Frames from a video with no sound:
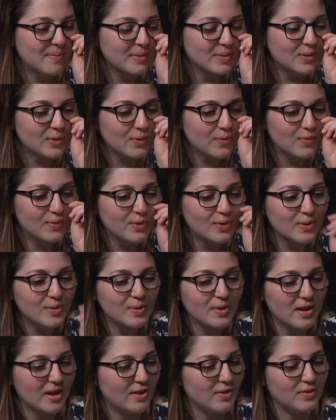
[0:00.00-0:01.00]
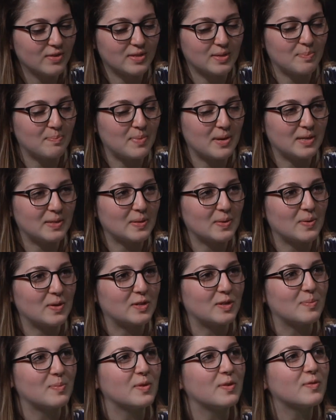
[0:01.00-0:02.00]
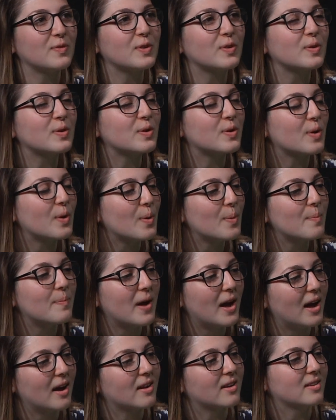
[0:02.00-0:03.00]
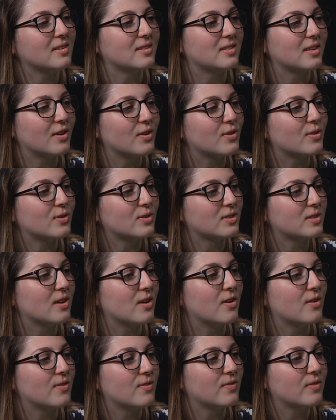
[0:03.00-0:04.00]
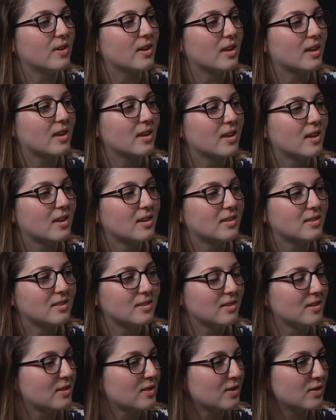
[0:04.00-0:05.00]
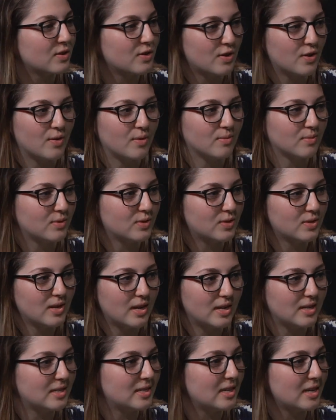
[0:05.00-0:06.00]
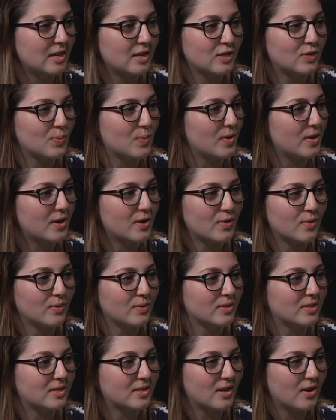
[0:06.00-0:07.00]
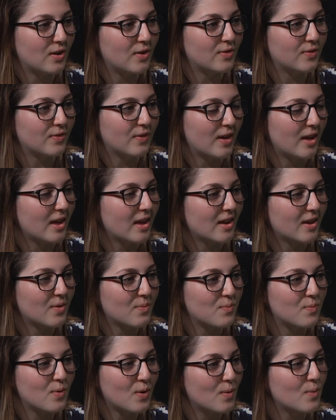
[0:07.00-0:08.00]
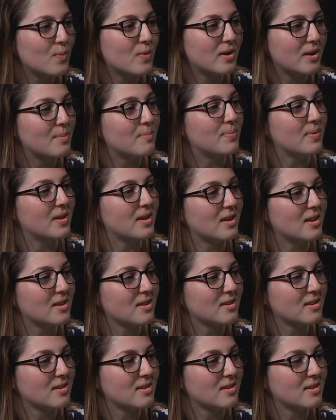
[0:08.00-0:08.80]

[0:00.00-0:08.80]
So if you could, I know this is a basic question, but if you could go back and tell yourself, like, 19, 20-year-old self, like, what would it be?